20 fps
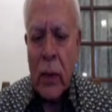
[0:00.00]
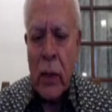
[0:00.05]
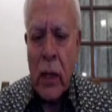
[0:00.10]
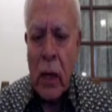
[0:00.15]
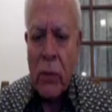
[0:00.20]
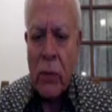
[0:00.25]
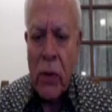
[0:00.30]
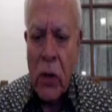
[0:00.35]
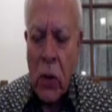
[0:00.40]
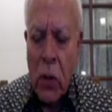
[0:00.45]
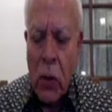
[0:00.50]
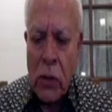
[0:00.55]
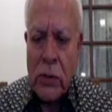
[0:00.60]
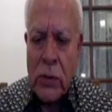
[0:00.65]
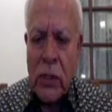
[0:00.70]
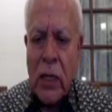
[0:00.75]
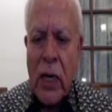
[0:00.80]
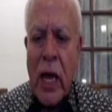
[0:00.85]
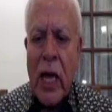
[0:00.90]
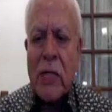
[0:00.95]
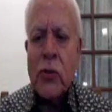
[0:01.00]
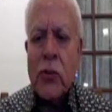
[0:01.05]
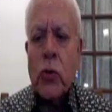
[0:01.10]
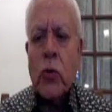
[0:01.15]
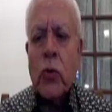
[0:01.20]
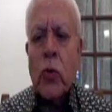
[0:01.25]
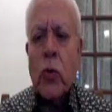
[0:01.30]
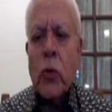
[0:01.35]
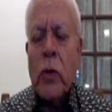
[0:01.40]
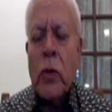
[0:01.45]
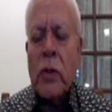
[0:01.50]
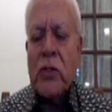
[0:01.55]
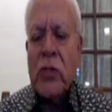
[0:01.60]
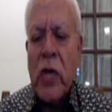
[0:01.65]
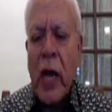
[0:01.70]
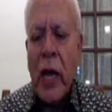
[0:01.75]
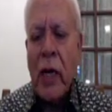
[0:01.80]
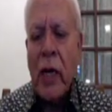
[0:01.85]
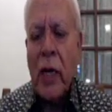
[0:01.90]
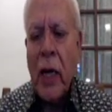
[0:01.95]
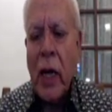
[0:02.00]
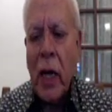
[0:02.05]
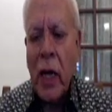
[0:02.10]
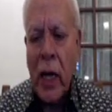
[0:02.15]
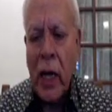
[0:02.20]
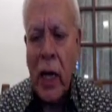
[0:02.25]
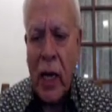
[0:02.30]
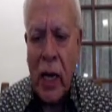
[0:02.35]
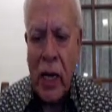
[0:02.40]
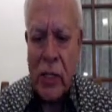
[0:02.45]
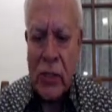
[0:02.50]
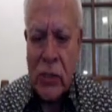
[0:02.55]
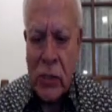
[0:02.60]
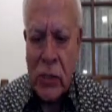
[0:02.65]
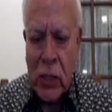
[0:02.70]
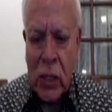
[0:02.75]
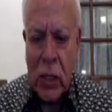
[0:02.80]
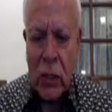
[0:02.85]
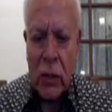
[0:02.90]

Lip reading: because it has to do with China as